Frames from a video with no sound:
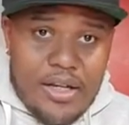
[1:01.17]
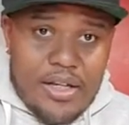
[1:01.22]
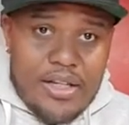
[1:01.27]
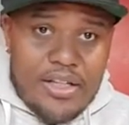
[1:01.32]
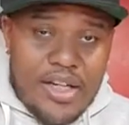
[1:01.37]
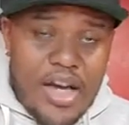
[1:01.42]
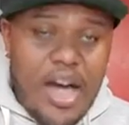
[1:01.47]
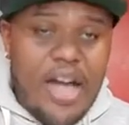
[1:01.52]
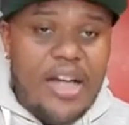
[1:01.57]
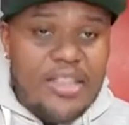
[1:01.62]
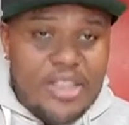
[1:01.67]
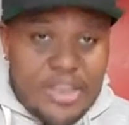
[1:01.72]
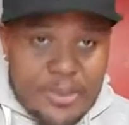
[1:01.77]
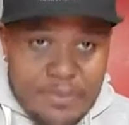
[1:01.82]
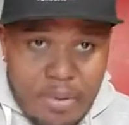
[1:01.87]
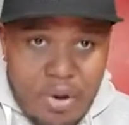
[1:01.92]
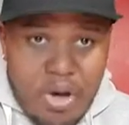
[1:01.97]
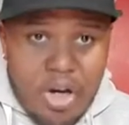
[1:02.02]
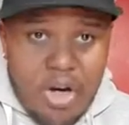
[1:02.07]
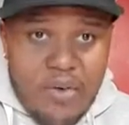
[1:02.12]
Giannis is
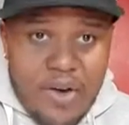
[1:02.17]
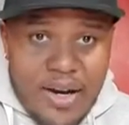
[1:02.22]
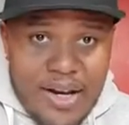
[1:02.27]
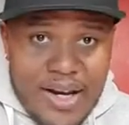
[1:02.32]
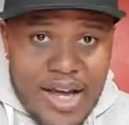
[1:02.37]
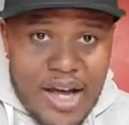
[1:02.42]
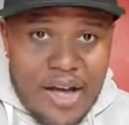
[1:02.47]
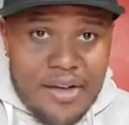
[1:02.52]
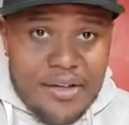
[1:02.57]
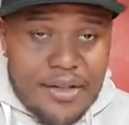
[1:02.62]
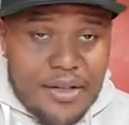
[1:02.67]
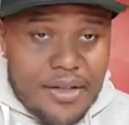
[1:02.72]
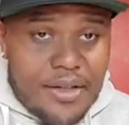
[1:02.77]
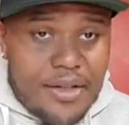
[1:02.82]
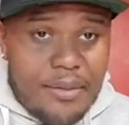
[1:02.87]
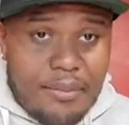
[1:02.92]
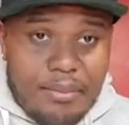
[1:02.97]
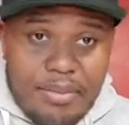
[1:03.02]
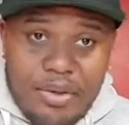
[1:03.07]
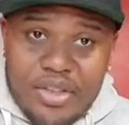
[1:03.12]
balling right now.
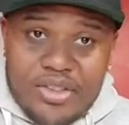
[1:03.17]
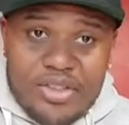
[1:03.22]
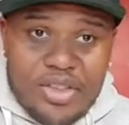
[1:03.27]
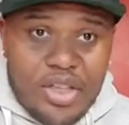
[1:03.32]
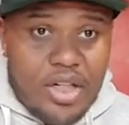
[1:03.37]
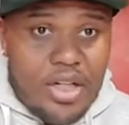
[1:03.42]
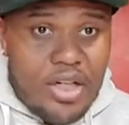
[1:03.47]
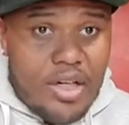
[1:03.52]
The Bucks are